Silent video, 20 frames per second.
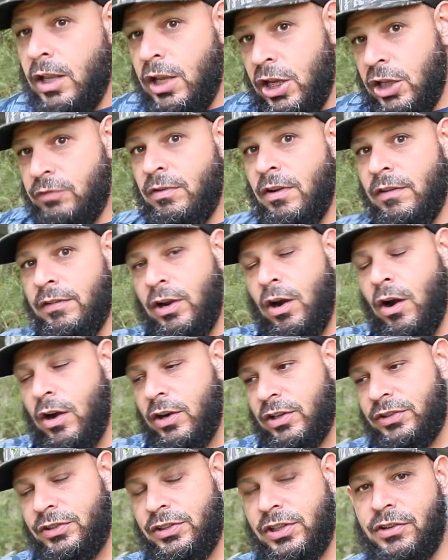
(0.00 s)
is very
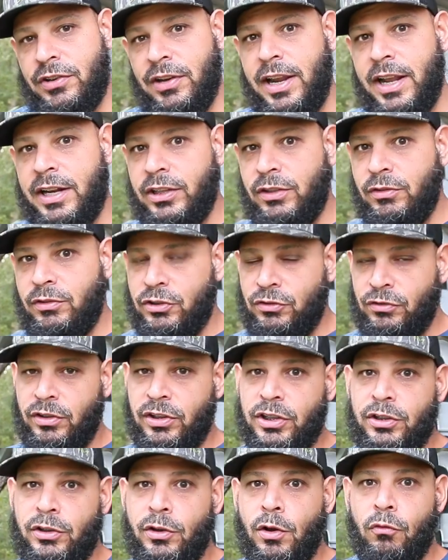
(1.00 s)
hard to stick your hand into. There's
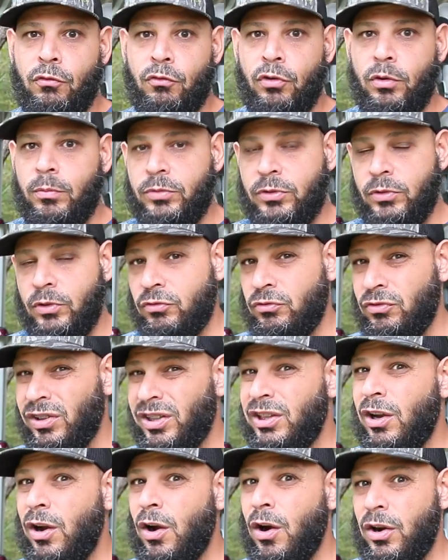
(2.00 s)
really no room, so it's
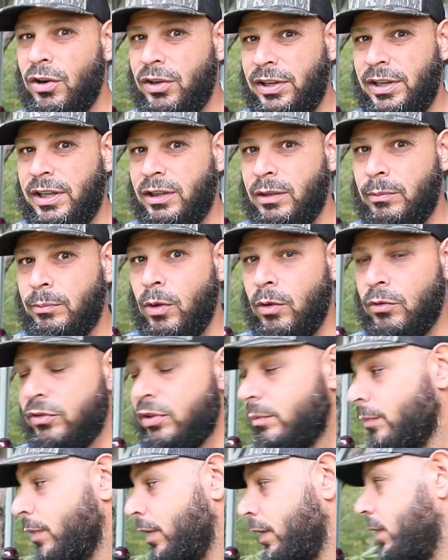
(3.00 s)
really hard to get the bolts
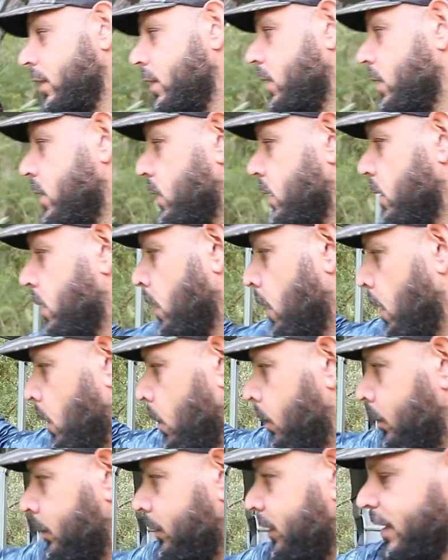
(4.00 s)
in, but
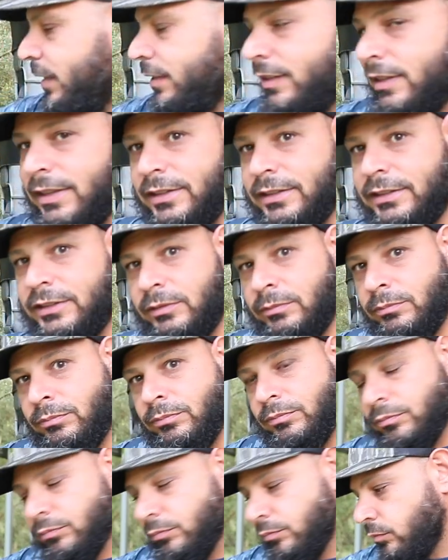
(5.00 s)
this is
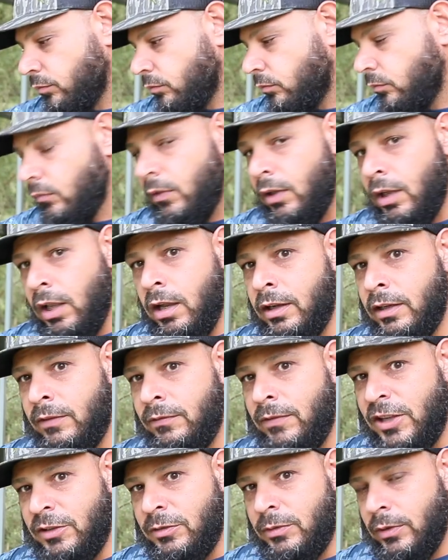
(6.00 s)
a good
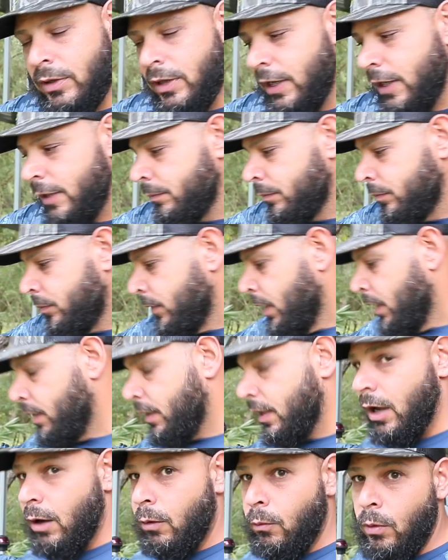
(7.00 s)
investment, okay?
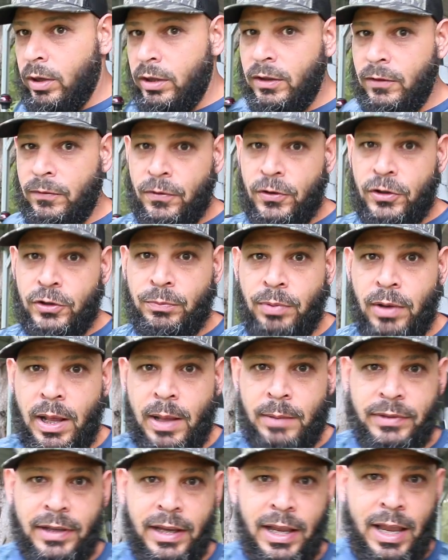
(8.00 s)
Now, one of the first
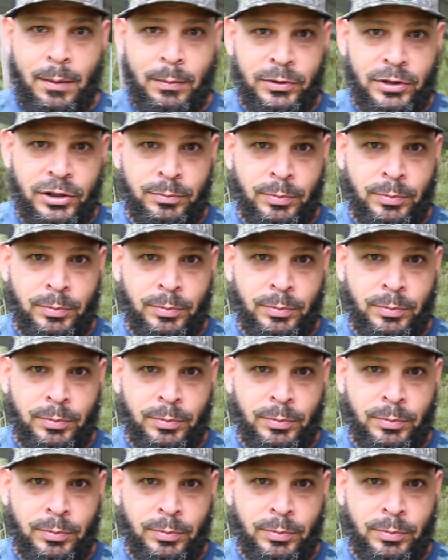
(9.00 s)
problems I have with this